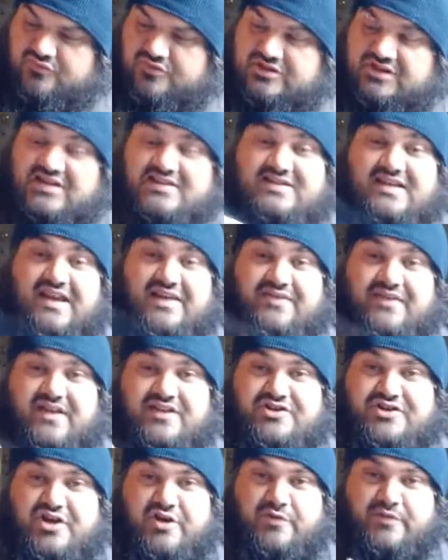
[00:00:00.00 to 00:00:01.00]
Which I say
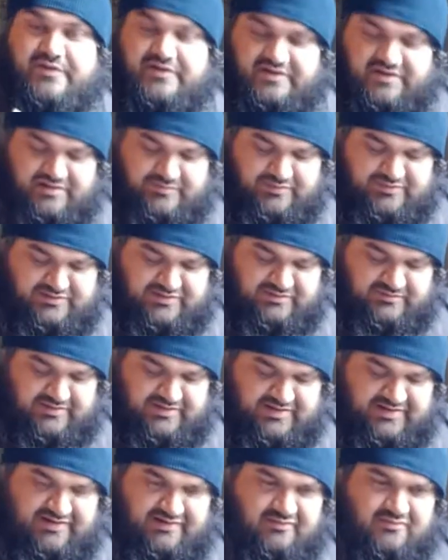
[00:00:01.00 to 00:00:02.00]
that jokingly, but
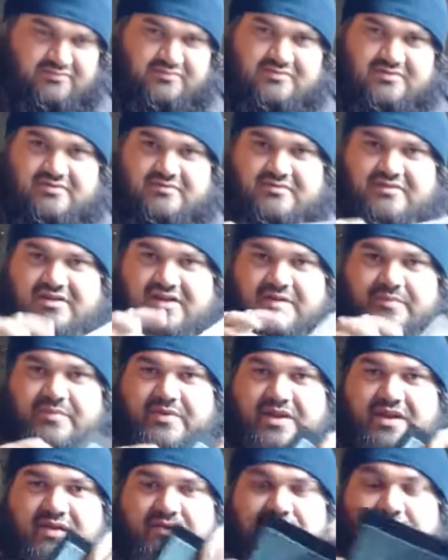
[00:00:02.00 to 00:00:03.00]
somebody will
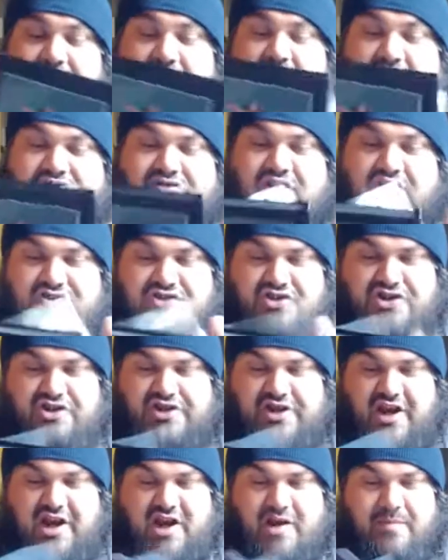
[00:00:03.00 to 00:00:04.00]
clip that. Doug
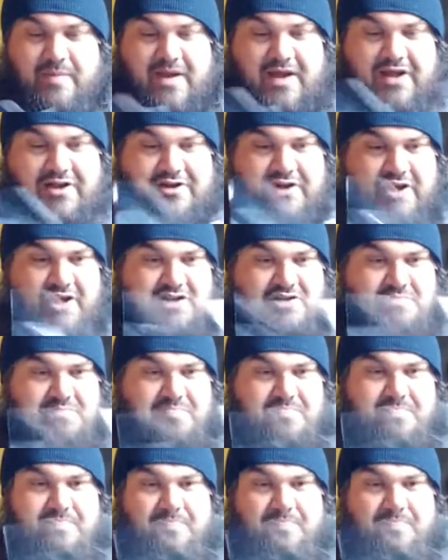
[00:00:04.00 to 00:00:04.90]
doesn't care about his